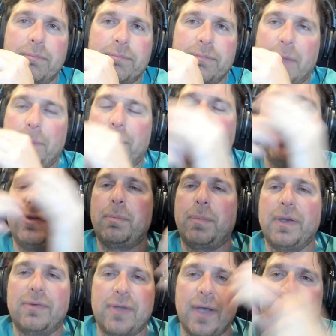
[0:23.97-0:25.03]
the
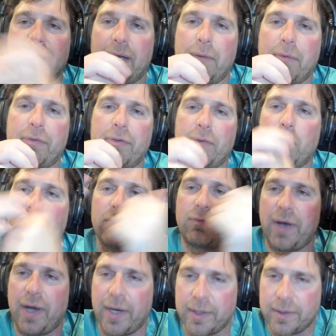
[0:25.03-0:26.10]
PCP says that everything was
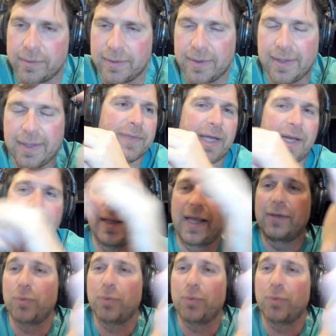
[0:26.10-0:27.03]
fine. And that's